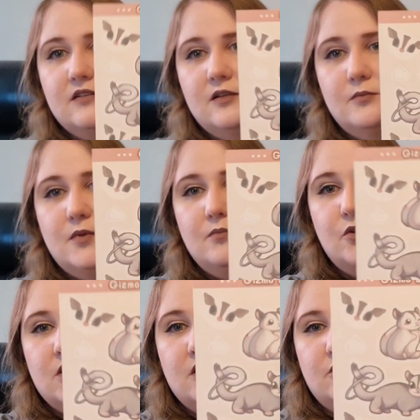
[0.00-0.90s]
some
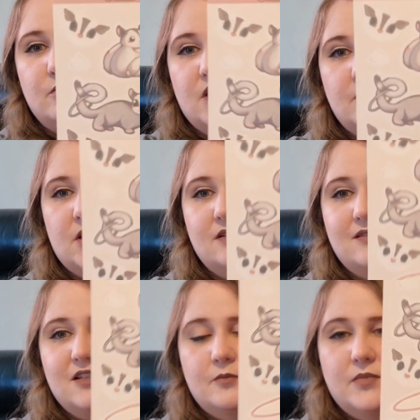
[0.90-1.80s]
more little
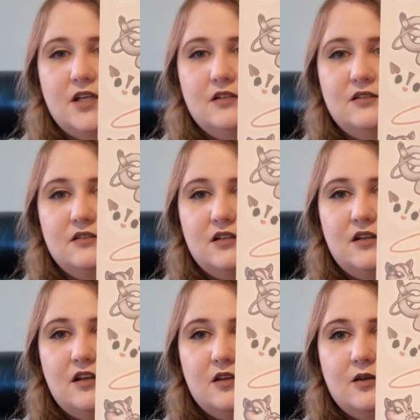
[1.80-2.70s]
minimalistic bits.
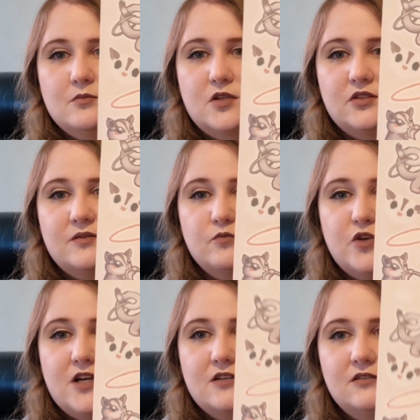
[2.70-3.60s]
Got some
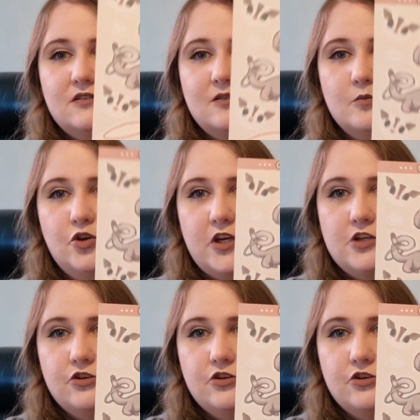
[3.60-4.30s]
rings, some yogi